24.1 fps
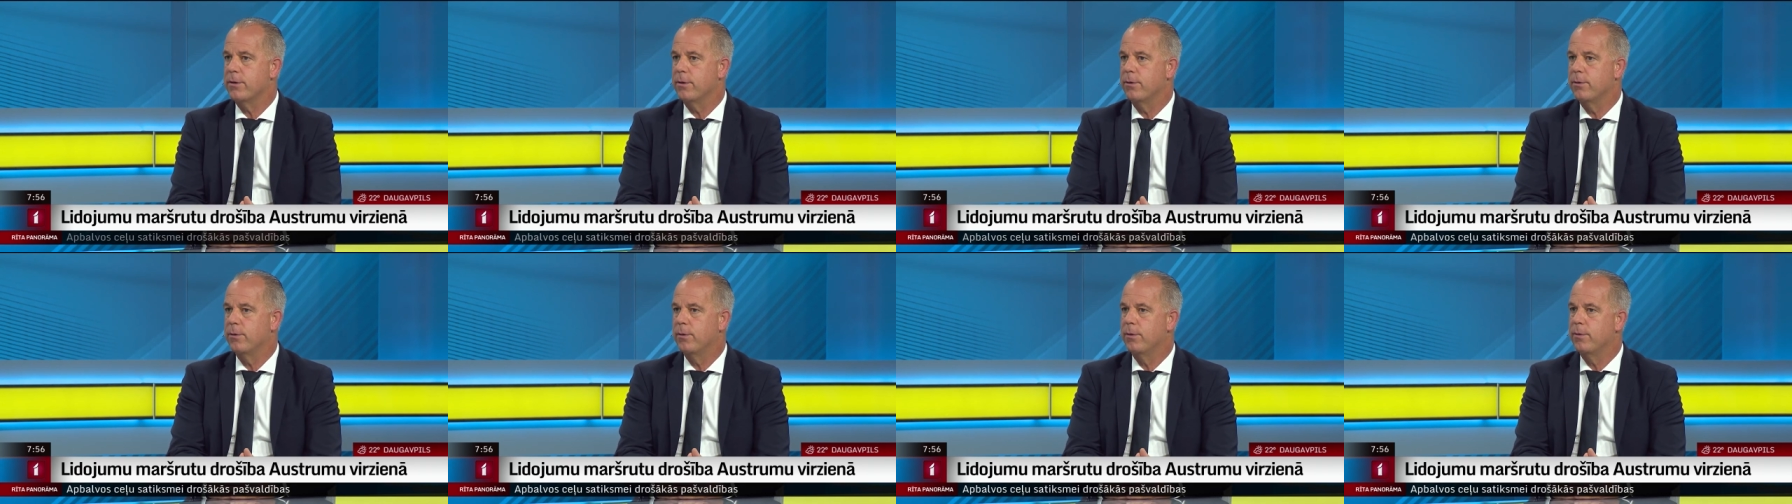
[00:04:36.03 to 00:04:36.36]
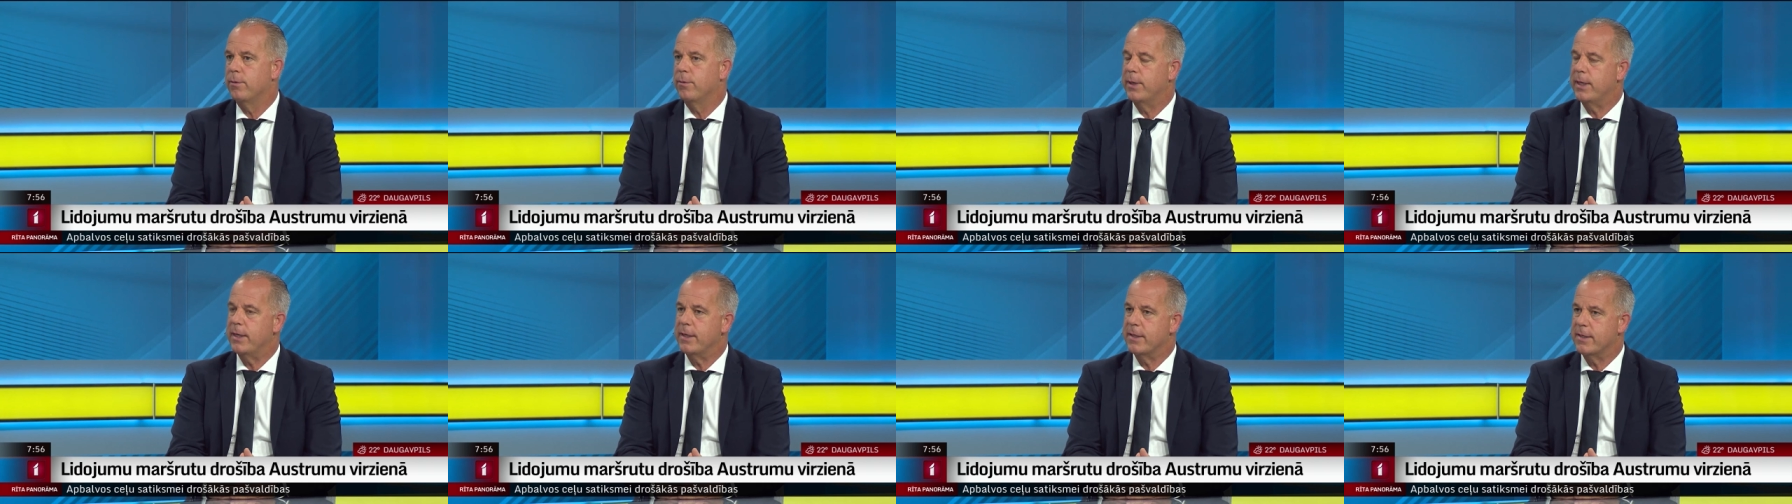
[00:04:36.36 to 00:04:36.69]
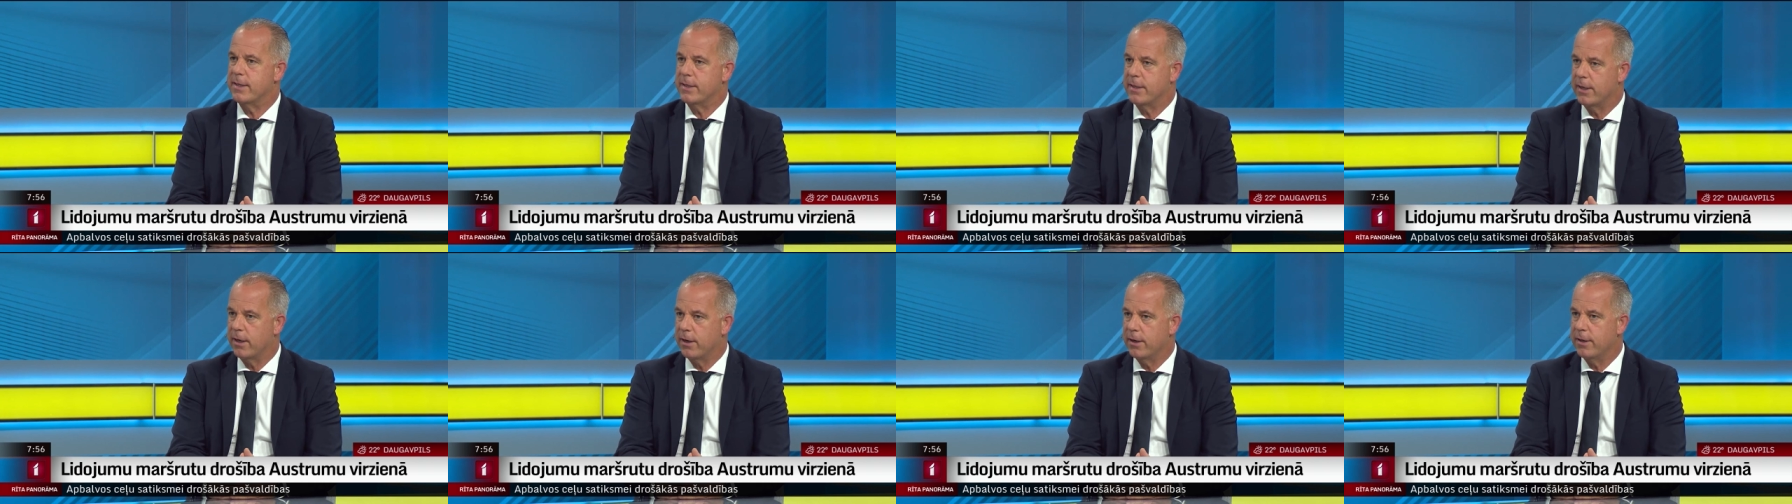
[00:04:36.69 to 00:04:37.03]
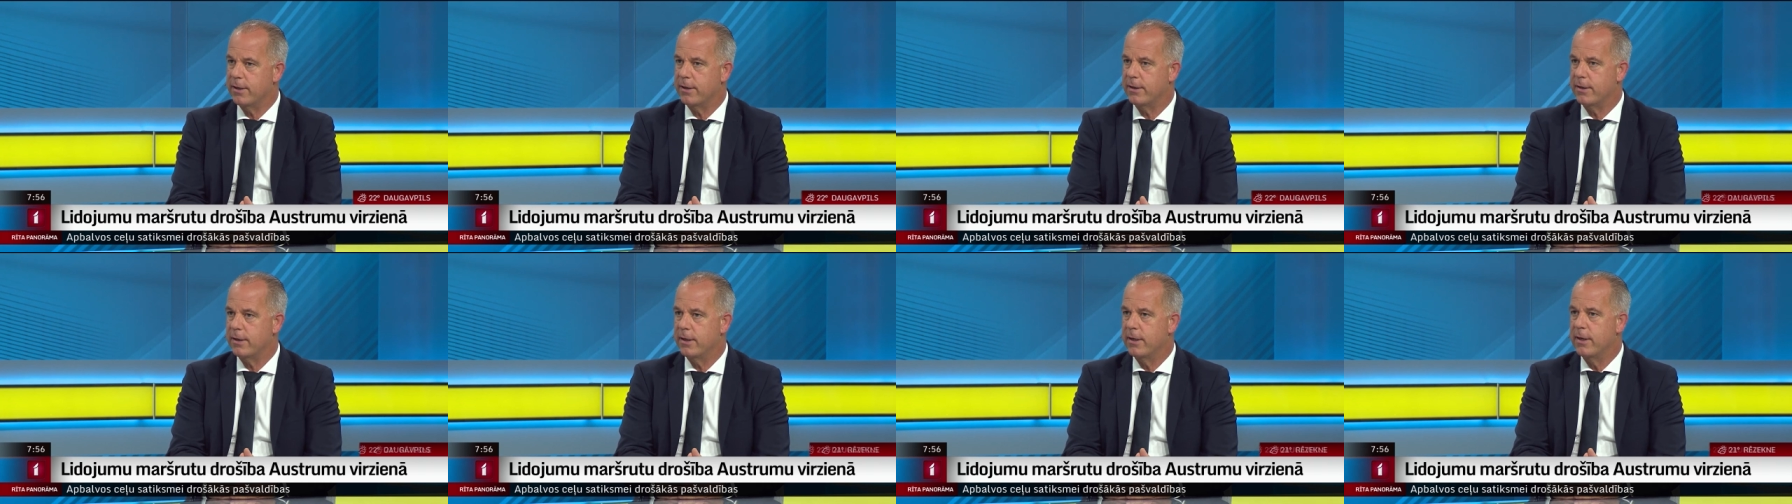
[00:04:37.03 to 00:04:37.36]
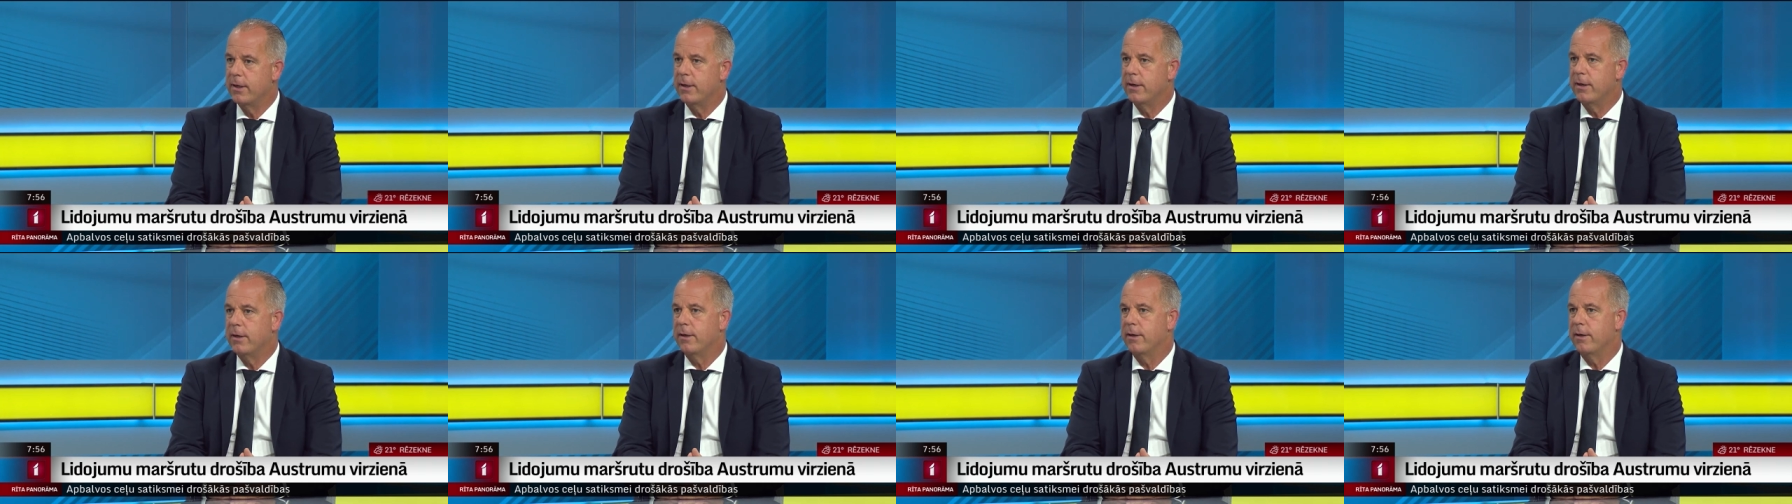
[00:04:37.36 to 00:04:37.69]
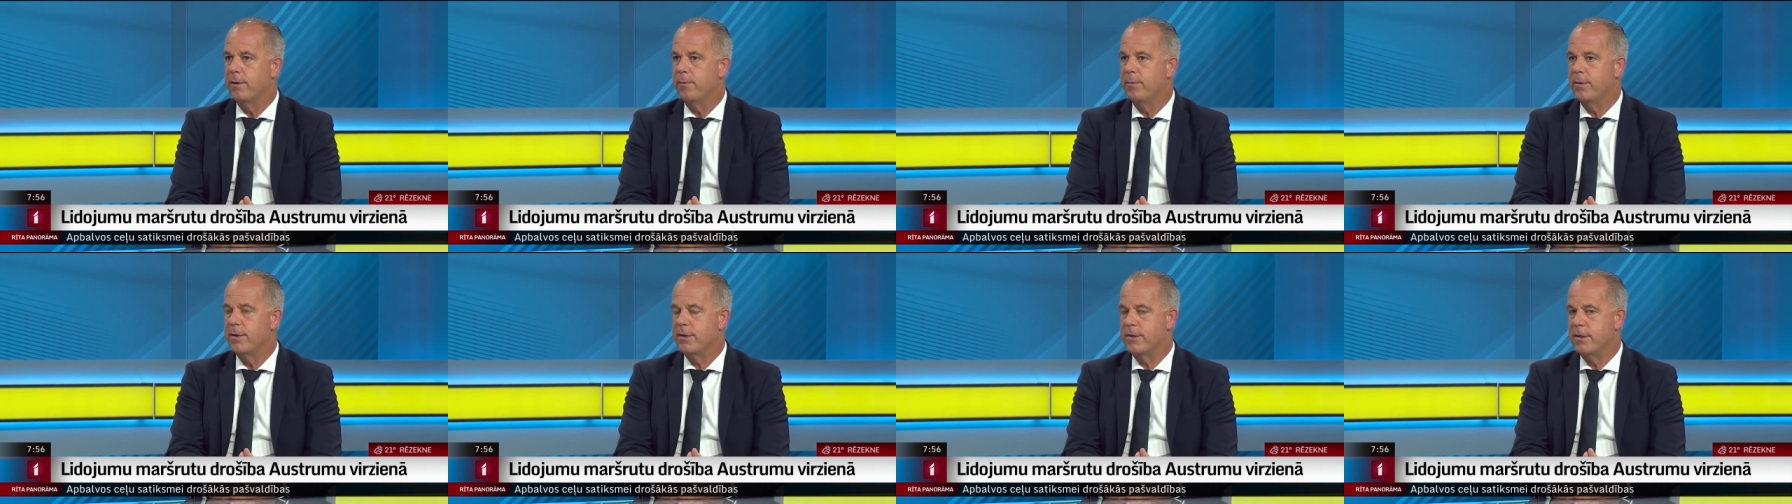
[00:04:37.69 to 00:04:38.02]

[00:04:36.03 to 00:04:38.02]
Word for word: So when it started, uh,